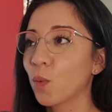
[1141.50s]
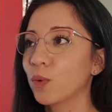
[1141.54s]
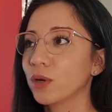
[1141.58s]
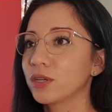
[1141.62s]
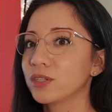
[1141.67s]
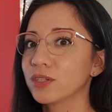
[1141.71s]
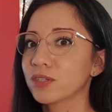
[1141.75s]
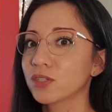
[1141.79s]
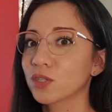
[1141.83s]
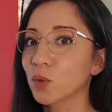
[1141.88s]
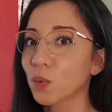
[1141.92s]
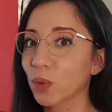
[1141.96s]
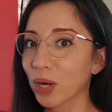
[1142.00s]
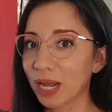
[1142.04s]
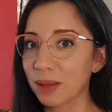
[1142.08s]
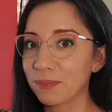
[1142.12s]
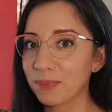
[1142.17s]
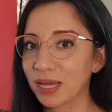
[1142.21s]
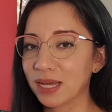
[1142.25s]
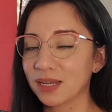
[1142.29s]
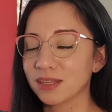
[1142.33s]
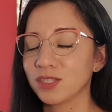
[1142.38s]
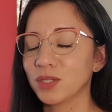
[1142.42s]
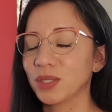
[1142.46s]
which is great
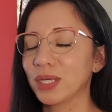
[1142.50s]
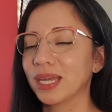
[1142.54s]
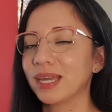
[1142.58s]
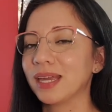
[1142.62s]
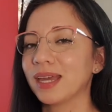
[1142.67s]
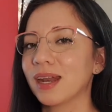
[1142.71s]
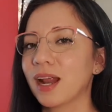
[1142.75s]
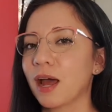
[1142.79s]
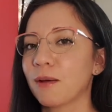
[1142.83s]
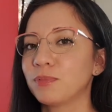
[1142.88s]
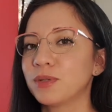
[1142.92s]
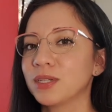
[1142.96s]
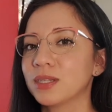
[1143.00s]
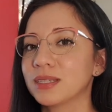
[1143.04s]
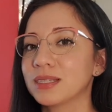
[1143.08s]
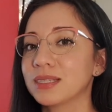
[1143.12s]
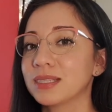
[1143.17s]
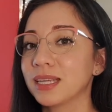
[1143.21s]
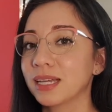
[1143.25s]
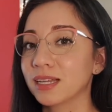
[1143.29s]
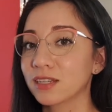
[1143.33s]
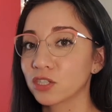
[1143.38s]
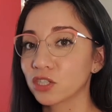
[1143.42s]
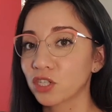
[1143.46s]
because you can get up to
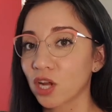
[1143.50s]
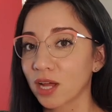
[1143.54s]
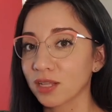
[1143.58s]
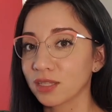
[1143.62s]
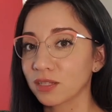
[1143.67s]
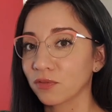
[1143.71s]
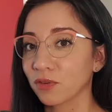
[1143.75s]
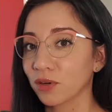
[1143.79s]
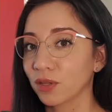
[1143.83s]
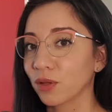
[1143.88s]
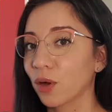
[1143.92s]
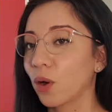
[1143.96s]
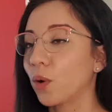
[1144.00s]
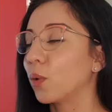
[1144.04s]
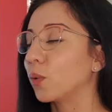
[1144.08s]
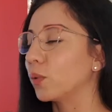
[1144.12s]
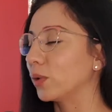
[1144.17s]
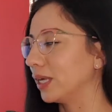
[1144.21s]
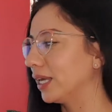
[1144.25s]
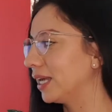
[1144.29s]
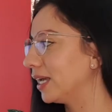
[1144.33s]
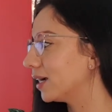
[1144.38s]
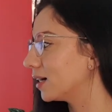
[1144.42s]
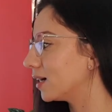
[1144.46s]
six shots for the
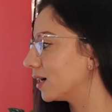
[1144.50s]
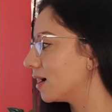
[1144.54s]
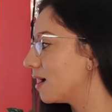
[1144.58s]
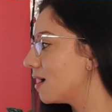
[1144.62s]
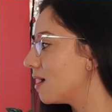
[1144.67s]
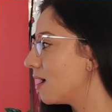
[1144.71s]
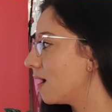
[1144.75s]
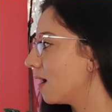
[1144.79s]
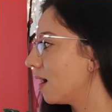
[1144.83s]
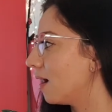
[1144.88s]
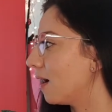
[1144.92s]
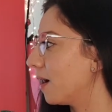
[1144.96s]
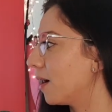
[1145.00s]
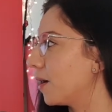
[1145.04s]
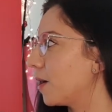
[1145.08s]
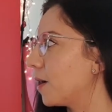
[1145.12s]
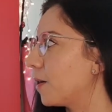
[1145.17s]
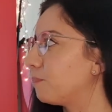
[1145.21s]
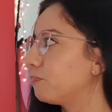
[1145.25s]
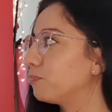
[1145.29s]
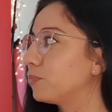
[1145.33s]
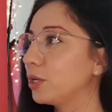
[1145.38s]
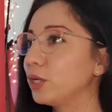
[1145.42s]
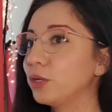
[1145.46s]
whole year,
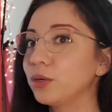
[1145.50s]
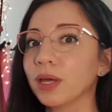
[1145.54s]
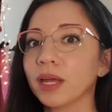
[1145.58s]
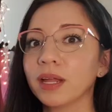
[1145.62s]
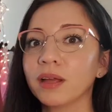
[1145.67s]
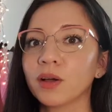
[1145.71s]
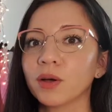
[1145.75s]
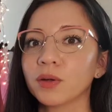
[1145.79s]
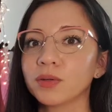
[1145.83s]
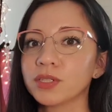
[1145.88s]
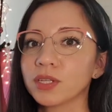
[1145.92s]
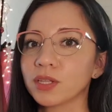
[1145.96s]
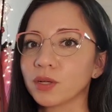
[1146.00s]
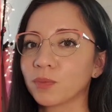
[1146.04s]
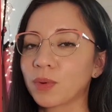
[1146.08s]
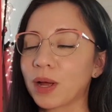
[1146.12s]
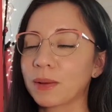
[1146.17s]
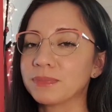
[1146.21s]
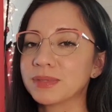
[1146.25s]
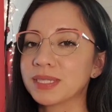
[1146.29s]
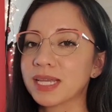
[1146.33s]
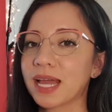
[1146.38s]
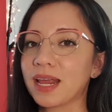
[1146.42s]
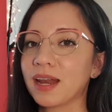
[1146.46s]
uh, but you can go to their
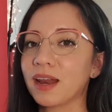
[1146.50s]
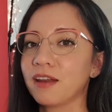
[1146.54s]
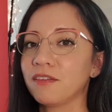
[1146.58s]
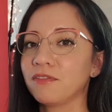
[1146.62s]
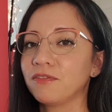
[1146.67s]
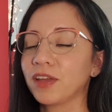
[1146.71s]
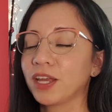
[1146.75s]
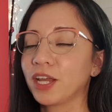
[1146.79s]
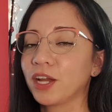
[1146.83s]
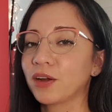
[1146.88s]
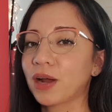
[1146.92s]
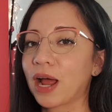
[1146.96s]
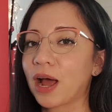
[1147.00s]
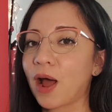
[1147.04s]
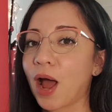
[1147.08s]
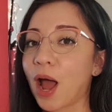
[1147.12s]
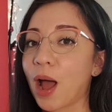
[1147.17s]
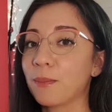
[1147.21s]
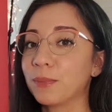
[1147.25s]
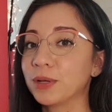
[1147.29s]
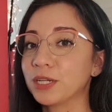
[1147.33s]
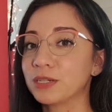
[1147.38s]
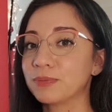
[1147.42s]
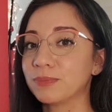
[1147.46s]
website and figure out
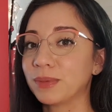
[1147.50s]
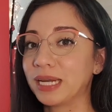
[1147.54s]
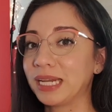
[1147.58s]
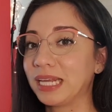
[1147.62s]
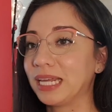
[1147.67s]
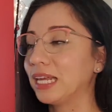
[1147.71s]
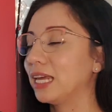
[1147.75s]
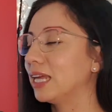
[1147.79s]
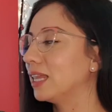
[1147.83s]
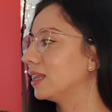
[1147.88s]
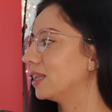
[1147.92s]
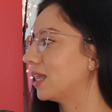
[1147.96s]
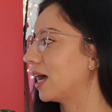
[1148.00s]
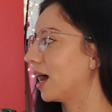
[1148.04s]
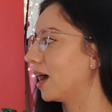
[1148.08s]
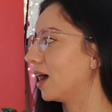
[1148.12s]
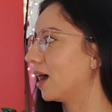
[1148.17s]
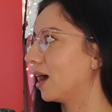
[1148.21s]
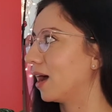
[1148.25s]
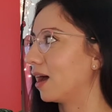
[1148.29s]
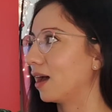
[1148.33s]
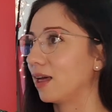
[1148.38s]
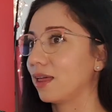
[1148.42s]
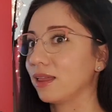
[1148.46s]
how much money
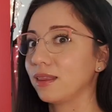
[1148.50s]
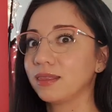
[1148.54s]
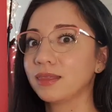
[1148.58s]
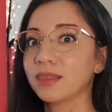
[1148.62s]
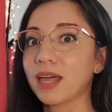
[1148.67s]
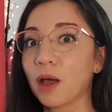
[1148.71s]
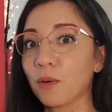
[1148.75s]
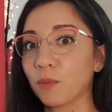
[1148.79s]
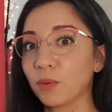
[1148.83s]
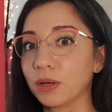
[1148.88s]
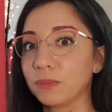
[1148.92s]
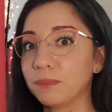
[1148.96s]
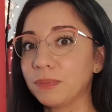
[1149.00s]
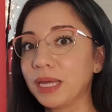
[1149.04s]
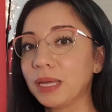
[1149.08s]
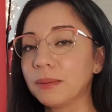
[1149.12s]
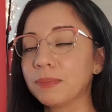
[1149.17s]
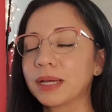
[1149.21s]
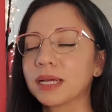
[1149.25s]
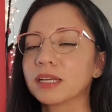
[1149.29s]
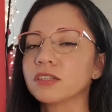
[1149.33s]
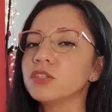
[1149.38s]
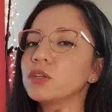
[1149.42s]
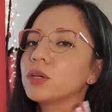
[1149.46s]
that, uh, that would be,
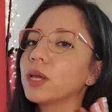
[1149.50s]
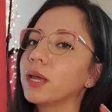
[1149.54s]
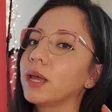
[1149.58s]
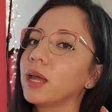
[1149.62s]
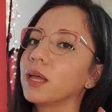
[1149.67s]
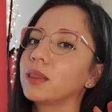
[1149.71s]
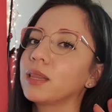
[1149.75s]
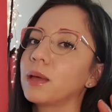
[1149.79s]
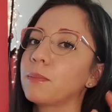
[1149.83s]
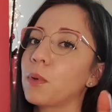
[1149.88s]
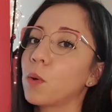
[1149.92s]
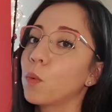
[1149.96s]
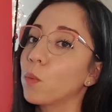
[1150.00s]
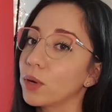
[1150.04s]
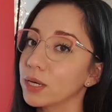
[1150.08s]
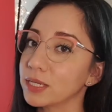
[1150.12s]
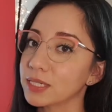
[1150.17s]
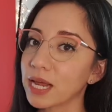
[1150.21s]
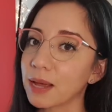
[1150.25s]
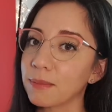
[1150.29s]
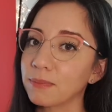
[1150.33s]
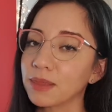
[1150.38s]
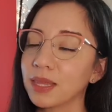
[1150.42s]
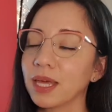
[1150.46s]
because you can get them a
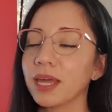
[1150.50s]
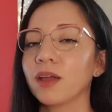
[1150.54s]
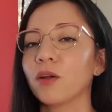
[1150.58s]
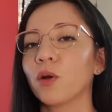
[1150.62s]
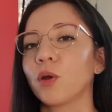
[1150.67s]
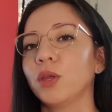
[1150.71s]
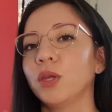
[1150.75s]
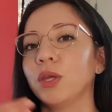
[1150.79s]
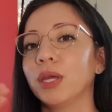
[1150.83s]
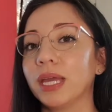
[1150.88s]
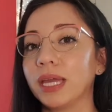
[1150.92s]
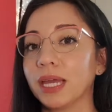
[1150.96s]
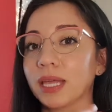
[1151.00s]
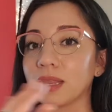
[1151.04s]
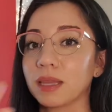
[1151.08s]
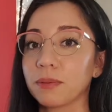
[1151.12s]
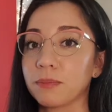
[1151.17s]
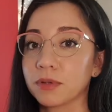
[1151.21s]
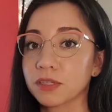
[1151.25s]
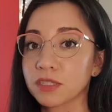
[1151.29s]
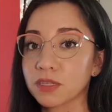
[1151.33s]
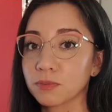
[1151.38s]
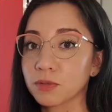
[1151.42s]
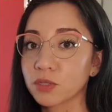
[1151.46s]
one-time thing or you can get
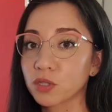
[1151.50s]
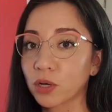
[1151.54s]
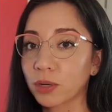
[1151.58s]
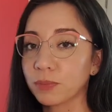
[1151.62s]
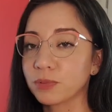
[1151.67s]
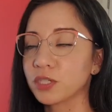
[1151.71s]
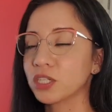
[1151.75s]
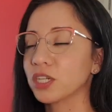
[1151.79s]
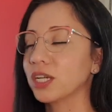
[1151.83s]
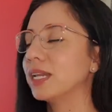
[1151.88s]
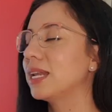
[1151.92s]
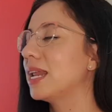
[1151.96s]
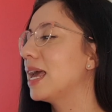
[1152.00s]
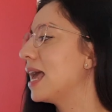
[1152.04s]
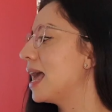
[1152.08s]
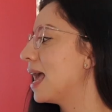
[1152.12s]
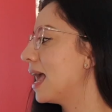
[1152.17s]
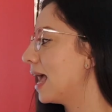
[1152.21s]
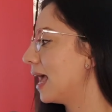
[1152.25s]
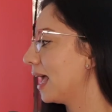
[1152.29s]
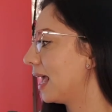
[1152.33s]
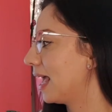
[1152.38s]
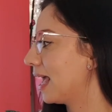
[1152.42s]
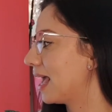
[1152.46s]
them a subscription.
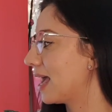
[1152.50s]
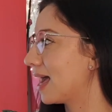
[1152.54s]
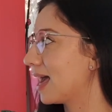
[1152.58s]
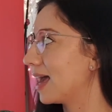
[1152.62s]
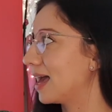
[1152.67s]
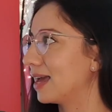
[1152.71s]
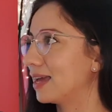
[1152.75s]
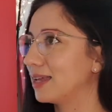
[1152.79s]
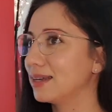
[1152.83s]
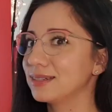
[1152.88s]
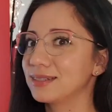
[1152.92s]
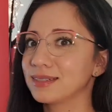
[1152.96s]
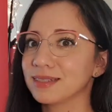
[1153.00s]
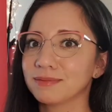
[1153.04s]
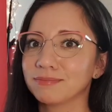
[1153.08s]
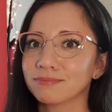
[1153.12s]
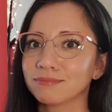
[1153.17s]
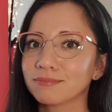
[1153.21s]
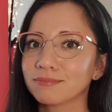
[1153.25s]
And